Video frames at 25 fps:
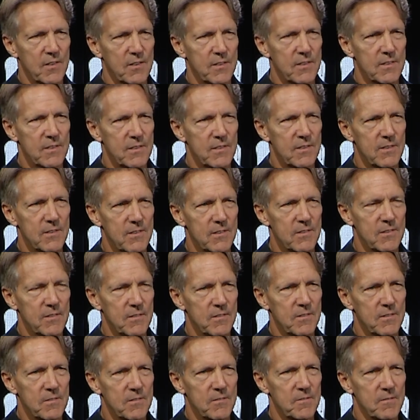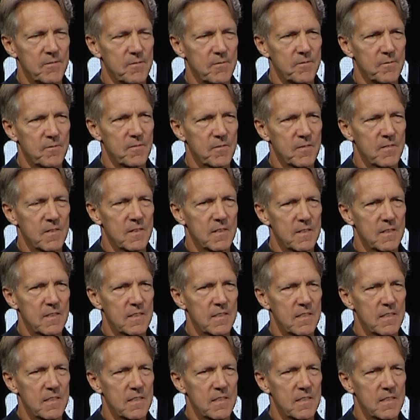(silence)